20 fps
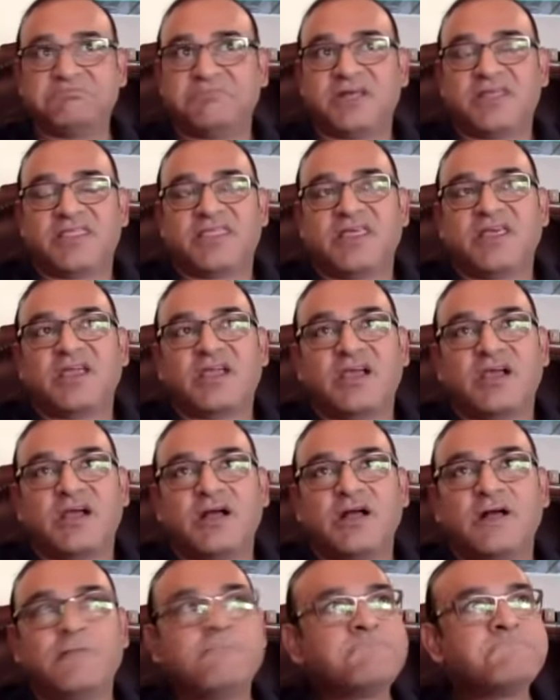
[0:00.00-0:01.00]
think
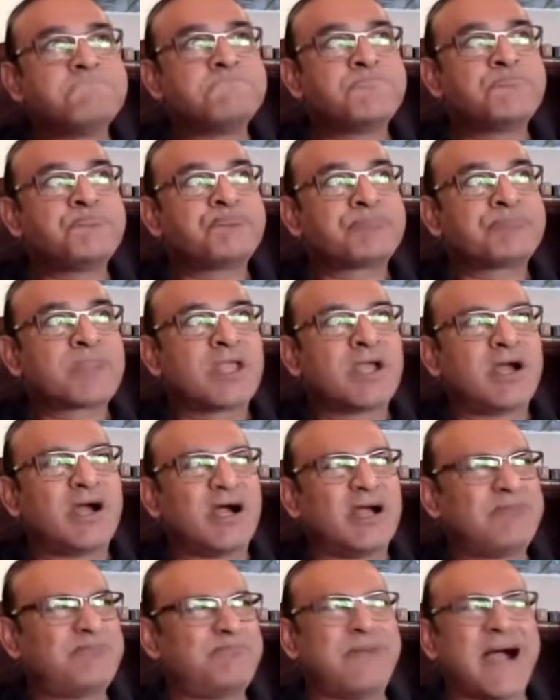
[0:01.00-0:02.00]

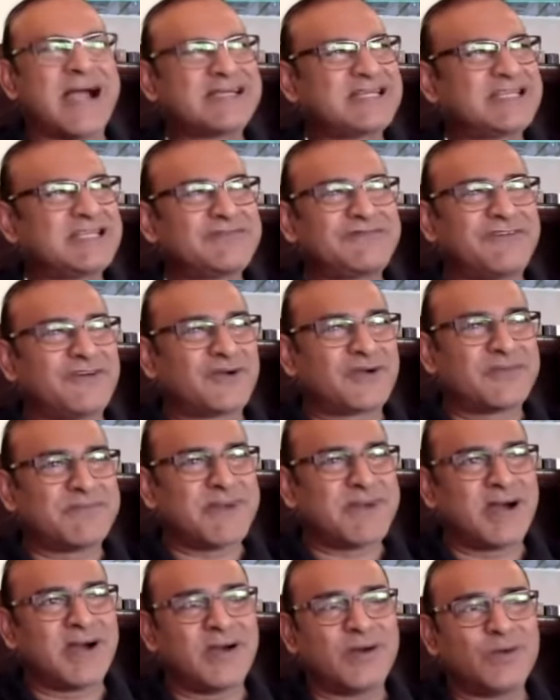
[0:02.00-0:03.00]
I batted for
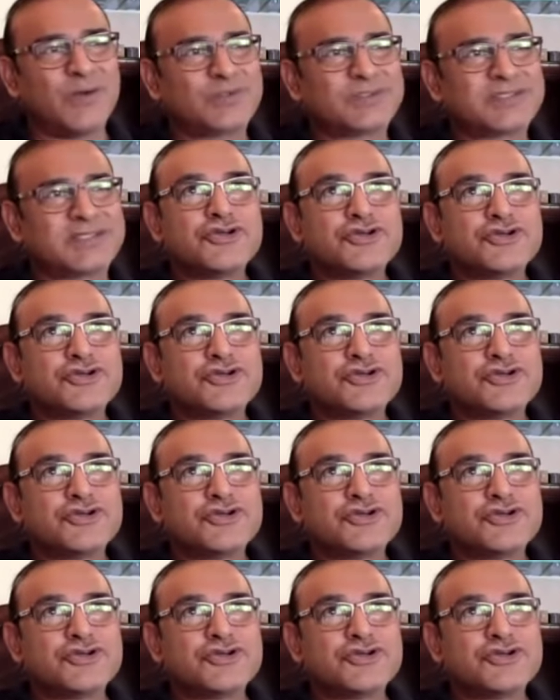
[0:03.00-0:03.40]
about